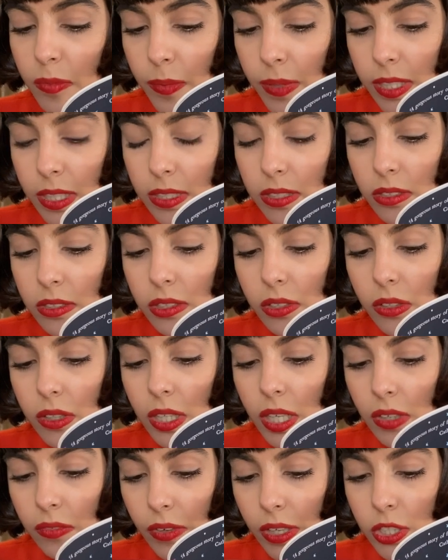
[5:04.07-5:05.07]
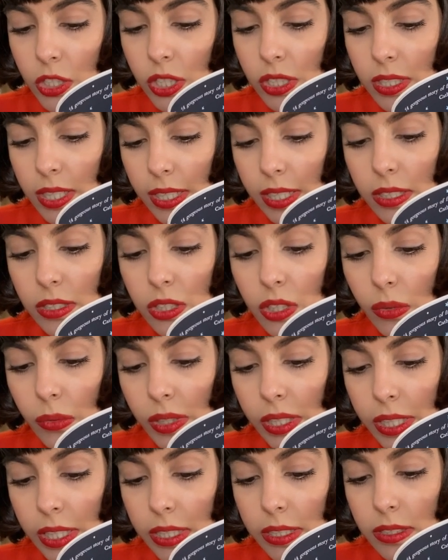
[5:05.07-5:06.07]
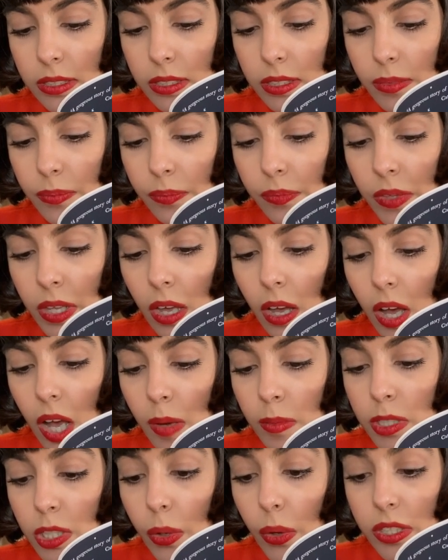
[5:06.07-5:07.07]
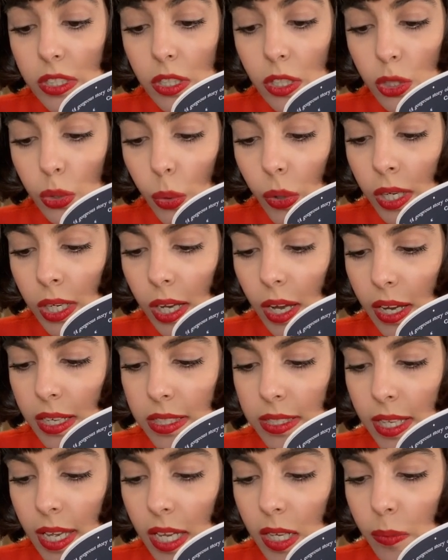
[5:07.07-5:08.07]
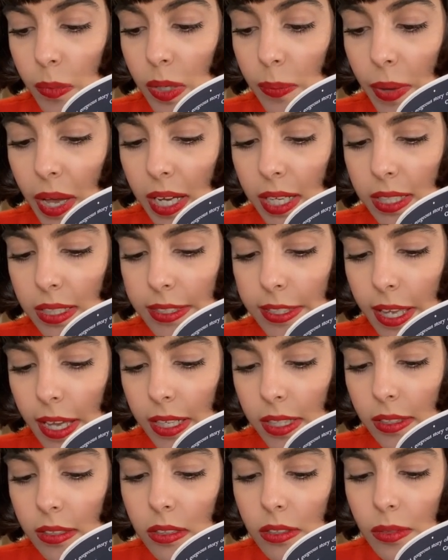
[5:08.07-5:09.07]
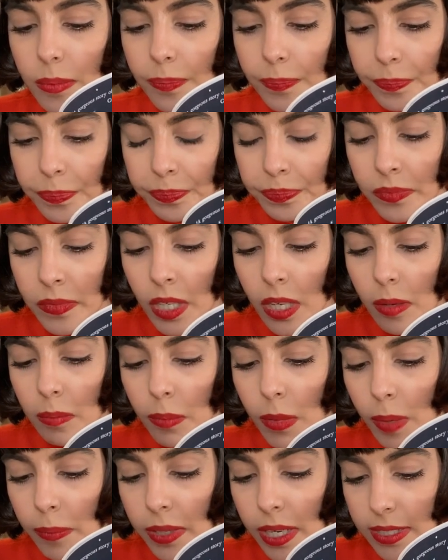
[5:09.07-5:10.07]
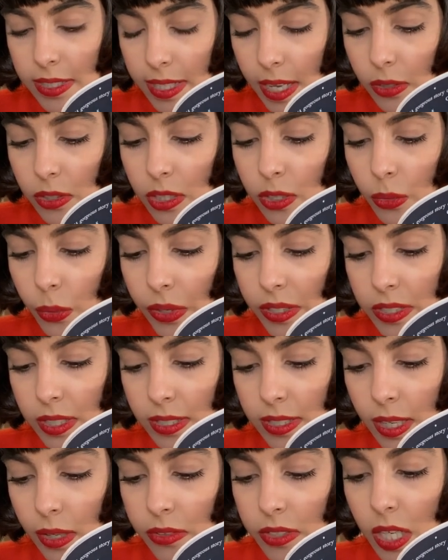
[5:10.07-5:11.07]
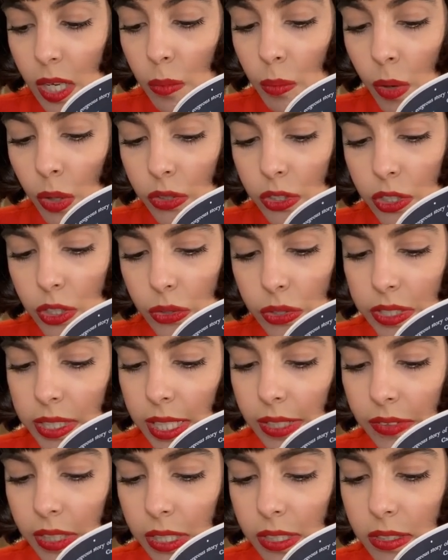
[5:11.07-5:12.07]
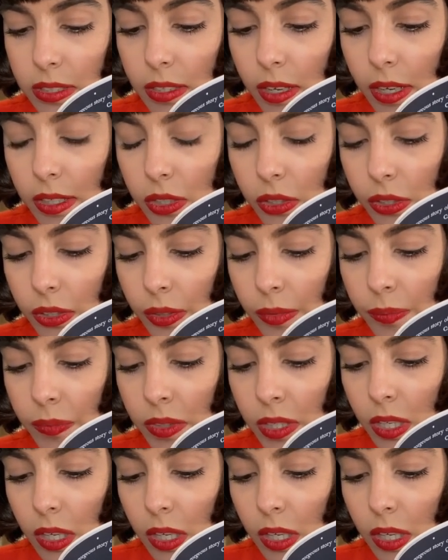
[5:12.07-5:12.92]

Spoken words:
minutes until the convention tickets are released. I'm just going to the toilet, I say. Be back in a second. Mum lets out a noise that sounds like a monster is living inside her.